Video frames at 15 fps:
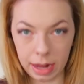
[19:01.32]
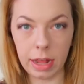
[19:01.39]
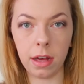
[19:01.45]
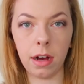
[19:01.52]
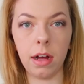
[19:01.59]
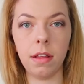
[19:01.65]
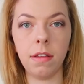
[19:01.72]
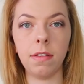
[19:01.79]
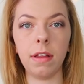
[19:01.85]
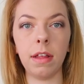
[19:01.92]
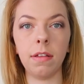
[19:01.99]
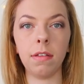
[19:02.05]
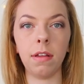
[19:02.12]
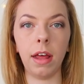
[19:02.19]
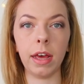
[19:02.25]
and it kind of
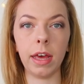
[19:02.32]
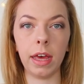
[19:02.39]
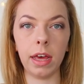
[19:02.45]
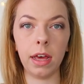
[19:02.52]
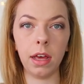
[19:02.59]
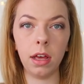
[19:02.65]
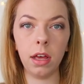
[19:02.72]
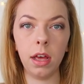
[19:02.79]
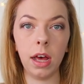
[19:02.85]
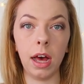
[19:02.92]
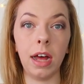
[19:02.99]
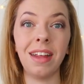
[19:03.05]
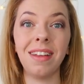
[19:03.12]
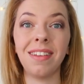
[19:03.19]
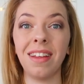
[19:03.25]
sits like here
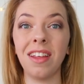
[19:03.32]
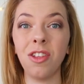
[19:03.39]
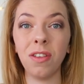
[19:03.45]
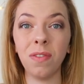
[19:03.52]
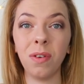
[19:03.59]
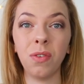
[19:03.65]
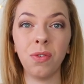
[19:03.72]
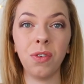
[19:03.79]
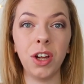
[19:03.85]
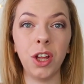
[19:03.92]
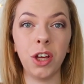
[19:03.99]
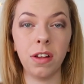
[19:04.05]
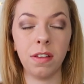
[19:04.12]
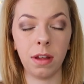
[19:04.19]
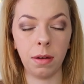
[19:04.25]
and it's, it just feels
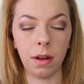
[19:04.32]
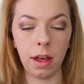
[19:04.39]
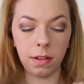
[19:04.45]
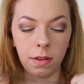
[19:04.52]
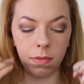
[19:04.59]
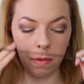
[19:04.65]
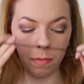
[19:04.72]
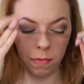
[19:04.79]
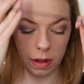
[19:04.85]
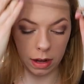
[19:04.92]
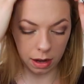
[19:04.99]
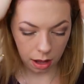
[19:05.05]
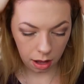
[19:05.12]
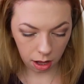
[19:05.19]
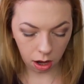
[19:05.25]
really good sometimes if I'm
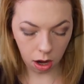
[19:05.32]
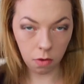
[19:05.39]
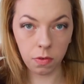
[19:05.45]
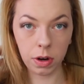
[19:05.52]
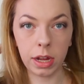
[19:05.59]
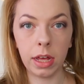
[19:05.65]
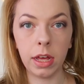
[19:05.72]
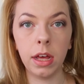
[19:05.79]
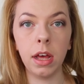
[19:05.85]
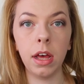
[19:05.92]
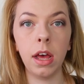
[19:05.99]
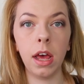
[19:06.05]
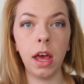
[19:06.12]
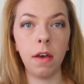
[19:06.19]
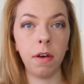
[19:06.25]
feeling like I can't really
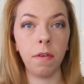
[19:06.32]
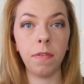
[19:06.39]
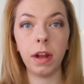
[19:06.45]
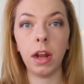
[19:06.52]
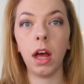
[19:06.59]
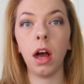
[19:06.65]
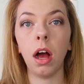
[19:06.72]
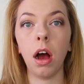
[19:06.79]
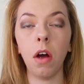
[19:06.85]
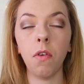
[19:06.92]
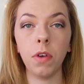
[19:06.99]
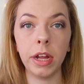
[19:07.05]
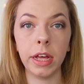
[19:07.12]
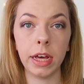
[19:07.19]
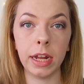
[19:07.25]
if I feel like I
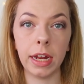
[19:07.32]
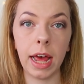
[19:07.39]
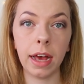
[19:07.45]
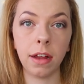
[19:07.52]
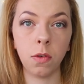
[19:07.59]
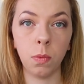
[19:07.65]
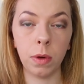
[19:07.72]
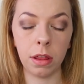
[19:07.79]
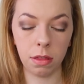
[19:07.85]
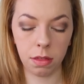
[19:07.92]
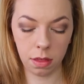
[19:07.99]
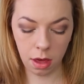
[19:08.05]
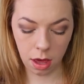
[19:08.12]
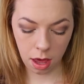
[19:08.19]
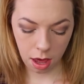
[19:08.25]
can't really connect with
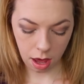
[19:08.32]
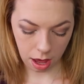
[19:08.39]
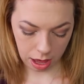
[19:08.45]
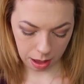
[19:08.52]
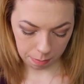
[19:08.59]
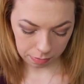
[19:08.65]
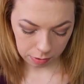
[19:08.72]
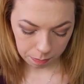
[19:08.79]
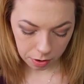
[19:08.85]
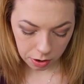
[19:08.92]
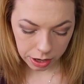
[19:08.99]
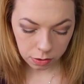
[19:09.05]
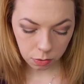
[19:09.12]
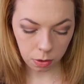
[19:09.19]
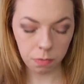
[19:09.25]
um,
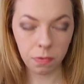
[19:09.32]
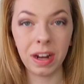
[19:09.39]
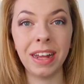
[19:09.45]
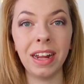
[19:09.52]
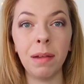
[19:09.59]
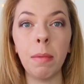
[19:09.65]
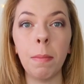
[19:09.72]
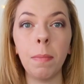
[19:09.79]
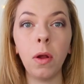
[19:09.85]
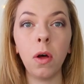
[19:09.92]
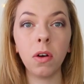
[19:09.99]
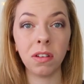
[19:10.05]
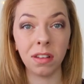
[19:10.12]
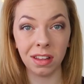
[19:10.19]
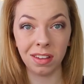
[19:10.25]
spirits so I'm feeling a little bit
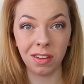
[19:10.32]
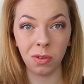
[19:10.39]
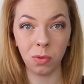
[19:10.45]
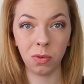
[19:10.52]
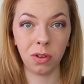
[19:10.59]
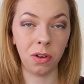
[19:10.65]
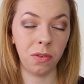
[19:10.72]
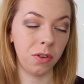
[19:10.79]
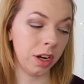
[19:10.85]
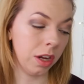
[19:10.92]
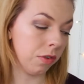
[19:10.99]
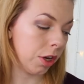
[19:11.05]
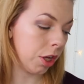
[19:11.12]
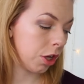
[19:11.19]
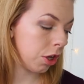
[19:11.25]
blocked, this is also
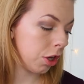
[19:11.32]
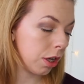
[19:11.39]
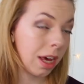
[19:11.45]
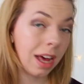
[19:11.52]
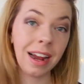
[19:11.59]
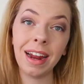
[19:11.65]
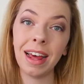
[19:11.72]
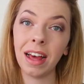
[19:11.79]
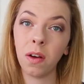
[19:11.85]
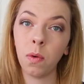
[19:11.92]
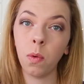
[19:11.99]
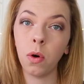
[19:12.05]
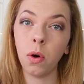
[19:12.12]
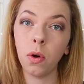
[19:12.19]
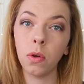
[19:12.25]
really, really good. Clear
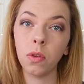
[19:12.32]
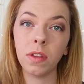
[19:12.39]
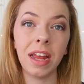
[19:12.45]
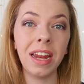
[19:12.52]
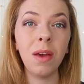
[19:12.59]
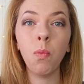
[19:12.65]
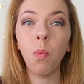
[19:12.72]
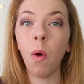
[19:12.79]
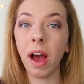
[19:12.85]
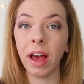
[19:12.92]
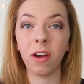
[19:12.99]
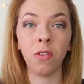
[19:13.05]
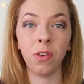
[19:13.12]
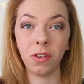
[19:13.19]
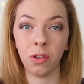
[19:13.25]
quartz, any
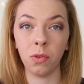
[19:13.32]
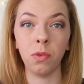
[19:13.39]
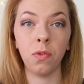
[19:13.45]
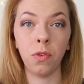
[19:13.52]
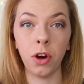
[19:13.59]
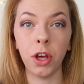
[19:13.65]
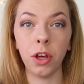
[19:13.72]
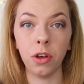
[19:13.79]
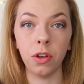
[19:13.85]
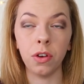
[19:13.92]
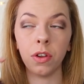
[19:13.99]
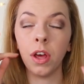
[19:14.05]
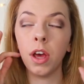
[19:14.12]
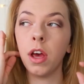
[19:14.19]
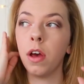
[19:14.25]
white crystals very
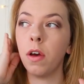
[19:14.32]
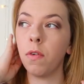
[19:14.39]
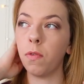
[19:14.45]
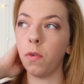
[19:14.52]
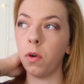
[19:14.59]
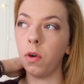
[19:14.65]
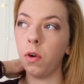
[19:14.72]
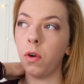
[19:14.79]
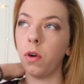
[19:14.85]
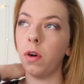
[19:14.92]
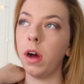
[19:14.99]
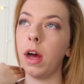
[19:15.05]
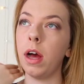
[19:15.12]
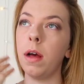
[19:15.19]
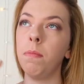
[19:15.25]
good
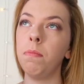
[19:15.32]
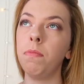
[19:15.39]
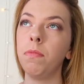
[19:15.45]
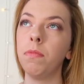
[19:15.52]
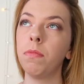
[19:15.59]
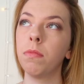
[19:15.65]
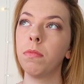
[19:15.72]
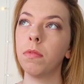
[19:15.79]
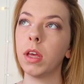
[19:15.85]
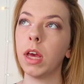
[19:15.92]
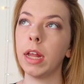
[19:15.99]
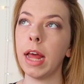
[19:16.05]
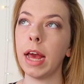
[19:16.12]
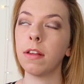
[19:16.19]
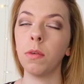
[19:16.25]
for um,
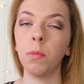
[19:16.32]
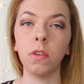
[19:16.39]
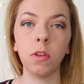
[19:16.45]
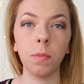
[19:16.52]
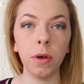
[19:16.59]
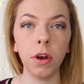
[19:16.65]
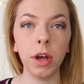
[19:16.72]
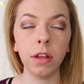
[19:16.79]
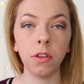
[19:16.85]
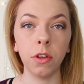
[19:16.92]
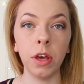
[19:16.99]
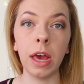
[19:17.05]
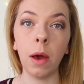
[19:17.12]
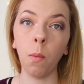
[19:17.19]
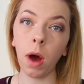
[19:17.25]
connecting with spirit. So
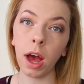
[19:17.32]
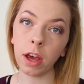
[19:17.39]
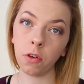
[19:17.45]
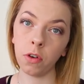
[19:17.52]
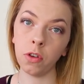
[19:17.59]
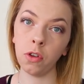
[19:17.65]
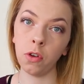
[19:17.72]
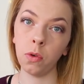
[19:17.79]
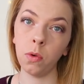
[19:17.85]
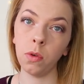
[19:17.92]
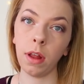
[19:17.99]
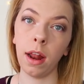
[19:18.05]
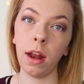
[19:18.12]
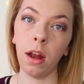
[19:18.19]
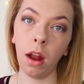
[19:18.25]
you get white
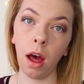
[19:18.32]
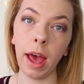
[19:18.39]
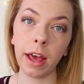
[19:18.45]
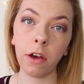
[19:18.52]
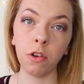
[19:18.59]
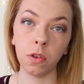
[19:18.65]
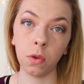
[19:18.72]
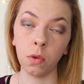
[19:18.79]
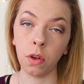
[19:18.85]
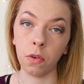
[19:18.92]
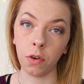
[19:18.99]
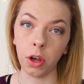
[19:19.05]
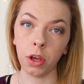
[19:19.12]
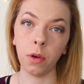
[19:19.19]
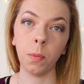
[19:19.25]
crystals and light crystals that
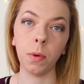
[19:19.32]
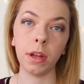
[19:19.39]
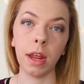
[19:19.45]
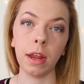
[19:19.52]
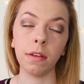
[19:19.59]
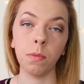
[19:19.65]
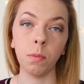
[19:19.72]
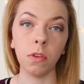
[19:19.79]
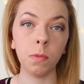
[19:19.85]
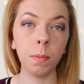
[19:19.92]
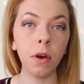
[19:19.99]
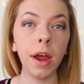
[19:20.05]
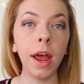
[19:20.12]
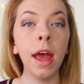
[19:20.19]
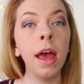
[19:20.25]
are very good for connecting with
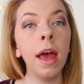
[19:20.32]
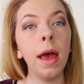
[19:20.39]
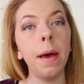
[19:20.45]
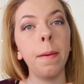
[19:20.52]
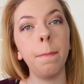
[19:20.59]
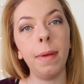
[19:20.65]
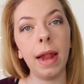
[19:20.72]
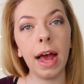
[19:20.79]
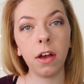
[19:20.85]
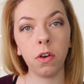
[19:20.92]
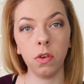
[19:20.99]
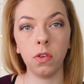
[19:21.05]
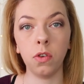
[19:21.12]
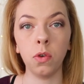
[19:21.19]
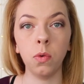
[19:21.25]
spirit and black
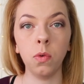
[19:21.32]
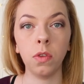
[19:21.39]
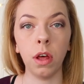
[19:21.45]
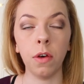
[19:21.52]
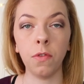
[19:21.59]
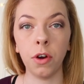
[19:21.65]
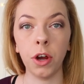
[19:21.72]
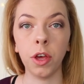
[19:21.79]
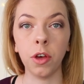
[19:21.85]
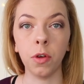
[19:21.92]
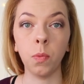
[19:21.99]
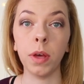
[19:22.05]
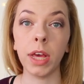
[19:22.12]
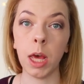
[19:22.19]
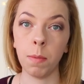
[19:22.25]
crystals that are very
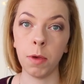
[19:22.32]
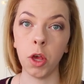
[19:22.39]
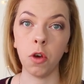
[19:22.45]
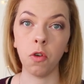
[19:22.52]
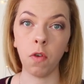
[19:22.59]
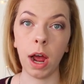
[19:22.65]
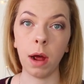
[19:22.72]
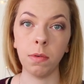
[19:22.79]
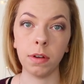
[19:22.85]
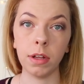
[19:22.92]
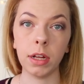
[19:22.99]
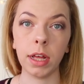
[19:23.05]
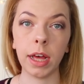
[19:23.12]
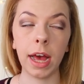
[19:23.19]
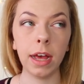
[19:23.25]
good with keeping you
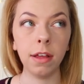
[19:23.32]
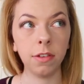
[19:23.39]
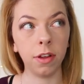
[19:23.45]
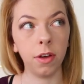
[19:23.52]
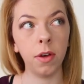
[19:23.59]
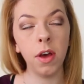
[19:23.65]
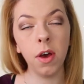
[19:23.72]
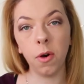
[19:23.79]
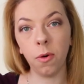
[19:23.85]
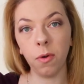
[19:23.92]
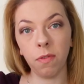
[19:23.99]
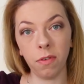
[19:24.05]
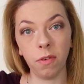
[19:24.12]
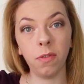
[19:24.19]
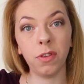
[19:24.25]
grounded, okay? So
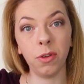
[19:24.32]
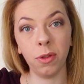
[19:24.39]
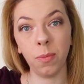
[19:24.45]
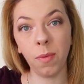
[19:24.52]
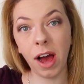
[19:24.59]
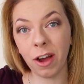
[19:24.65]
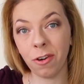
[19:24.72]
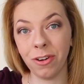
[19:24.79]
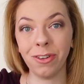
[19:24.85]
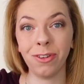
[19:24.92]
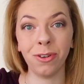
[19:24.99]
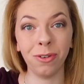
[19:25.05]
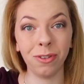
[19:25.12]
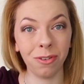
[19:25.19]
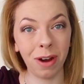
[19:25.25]
obviously all the white
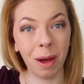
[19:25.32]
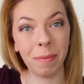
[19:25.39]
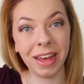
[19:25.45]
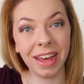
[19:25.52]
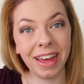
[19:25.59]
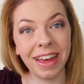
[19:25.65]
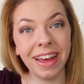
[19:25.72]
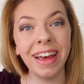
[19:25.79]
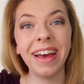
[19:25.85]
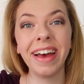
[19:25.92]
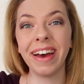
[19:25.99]
crystals are up here